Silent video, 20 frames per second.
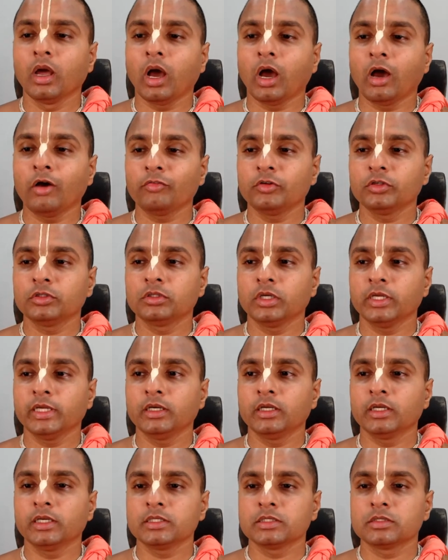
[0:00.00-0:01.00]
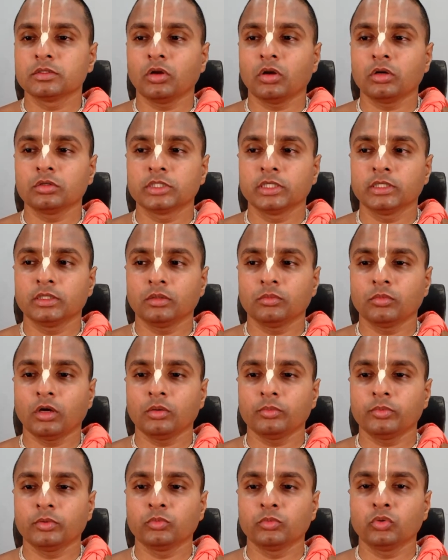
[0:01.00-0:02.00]
After 3 days, Lord Chaitanya
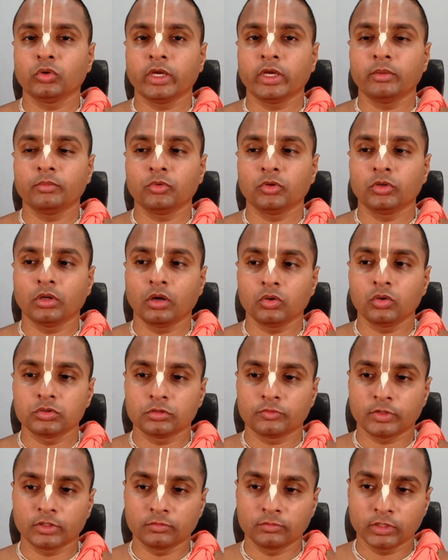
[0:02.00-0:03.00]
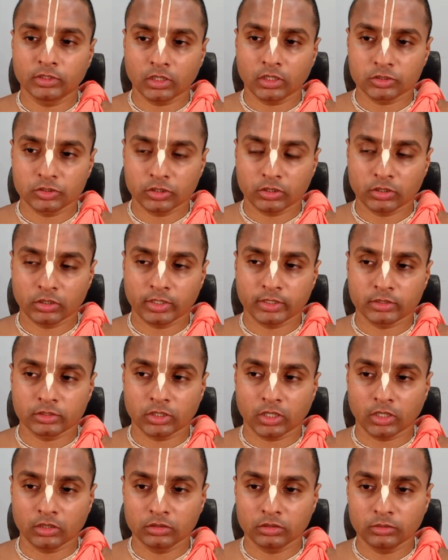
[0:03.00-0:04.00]
Mahaprabhu came to the house of Advaita Acharya at
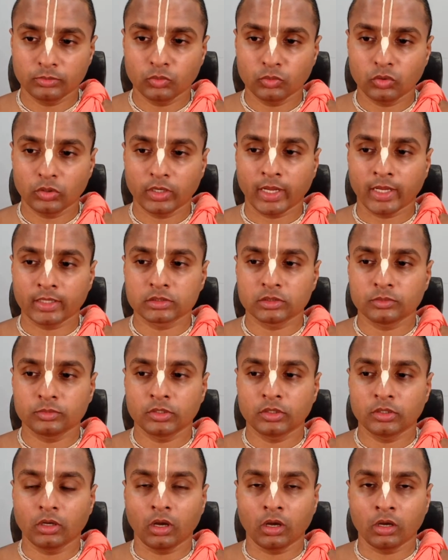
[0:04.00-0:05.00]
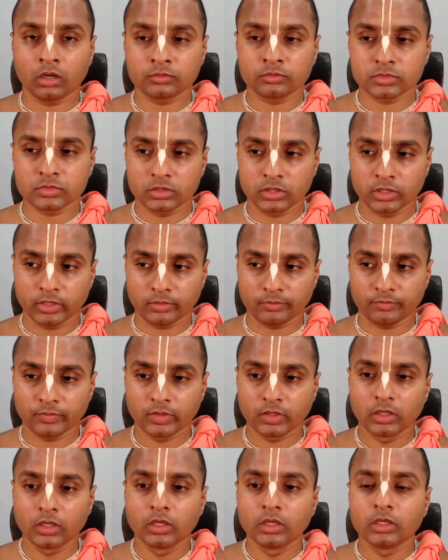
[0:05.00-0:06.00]
Shantipur and accepted alms there.
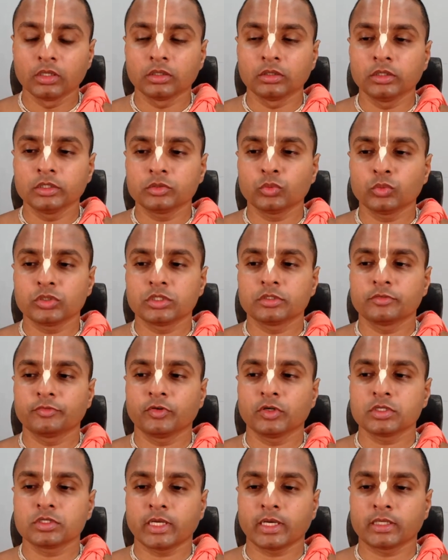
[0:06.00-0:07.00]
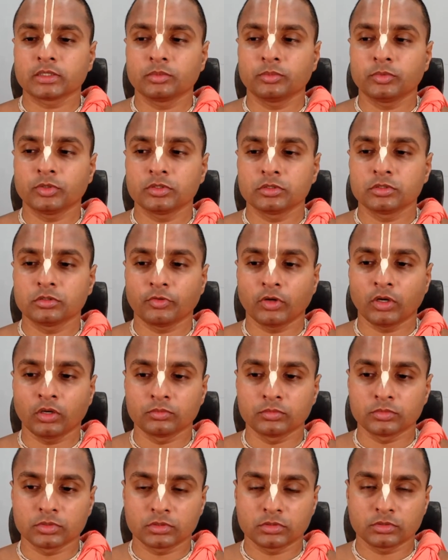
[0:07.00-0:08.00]
This was his first acceptance of
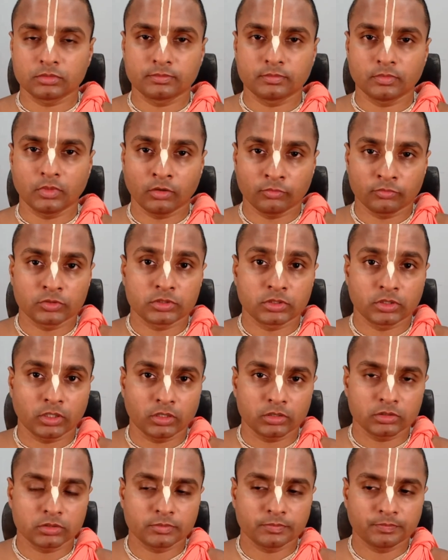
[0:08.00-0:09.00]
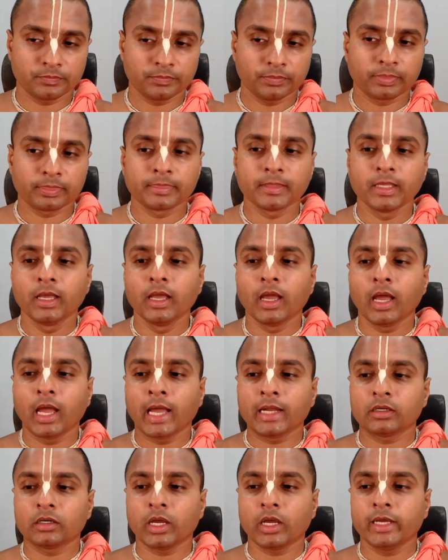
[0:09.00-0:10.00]
alms after sannyas.
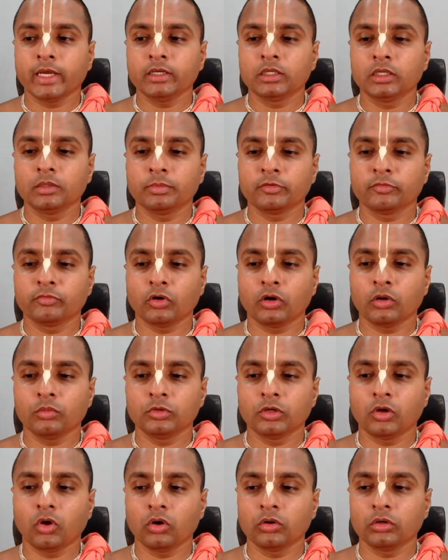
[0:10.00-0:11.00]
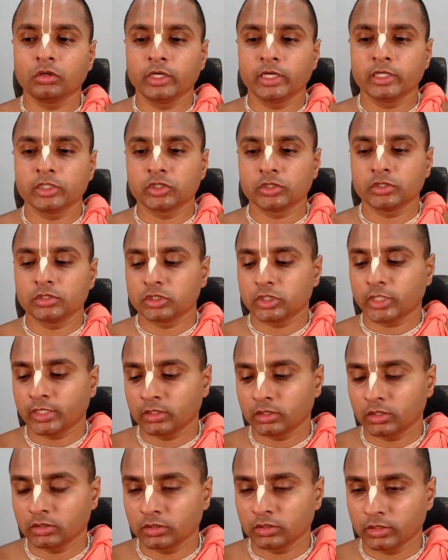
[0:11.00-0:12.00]
At night, he performed congregational
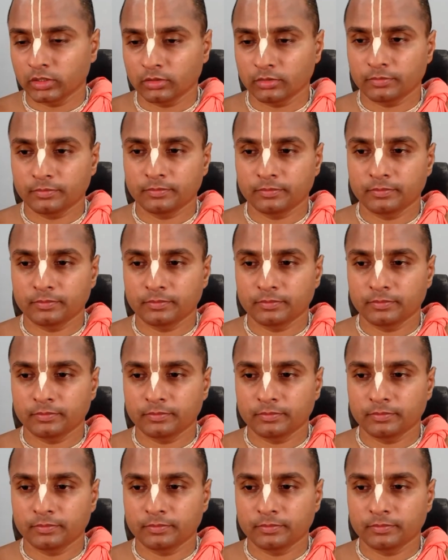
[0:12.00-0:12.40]
chanting there.